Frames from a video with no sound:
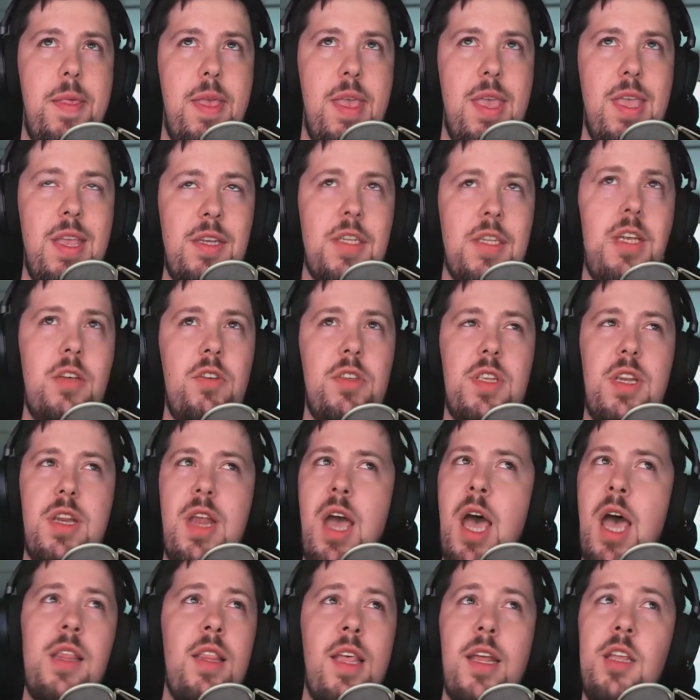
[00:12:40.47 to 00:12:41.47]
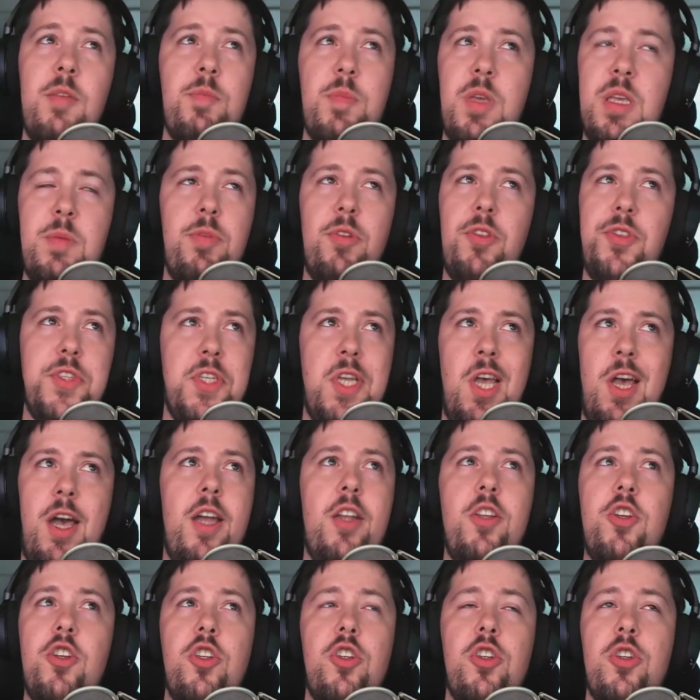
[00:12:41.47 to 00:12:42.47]
Intel is not letting people
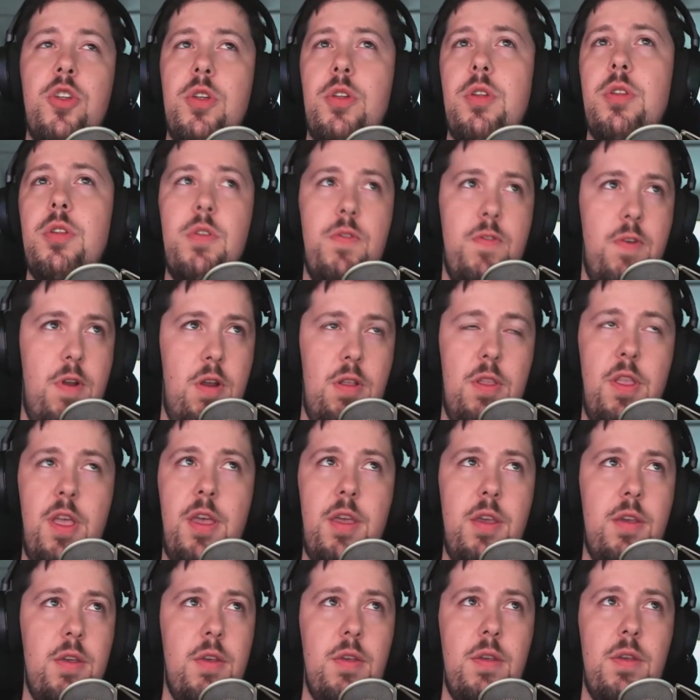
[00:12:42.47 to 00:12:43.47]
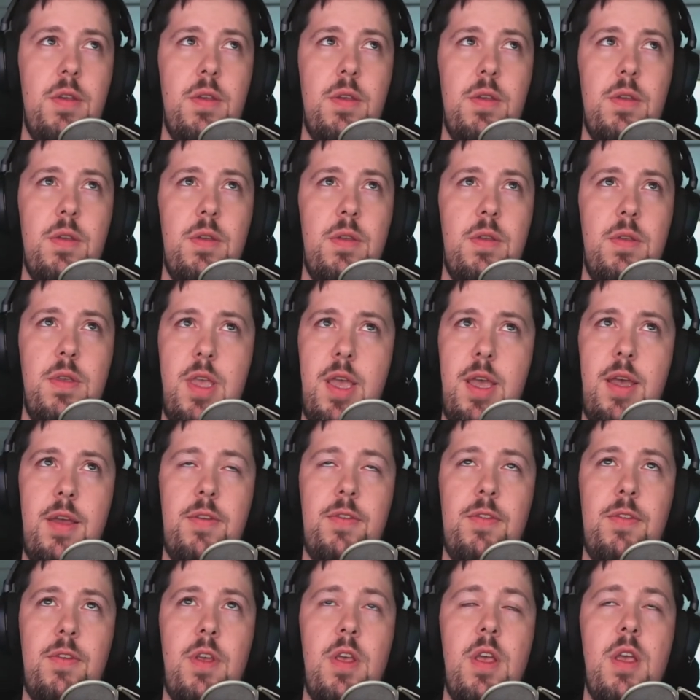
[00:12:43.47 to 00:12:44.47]
touch Lunar Lake mm.
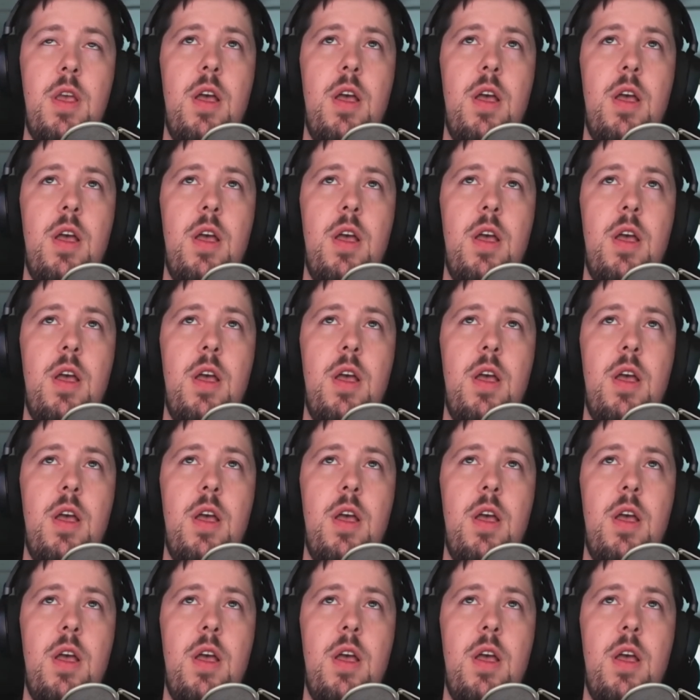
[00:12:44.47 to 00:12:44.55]
yet.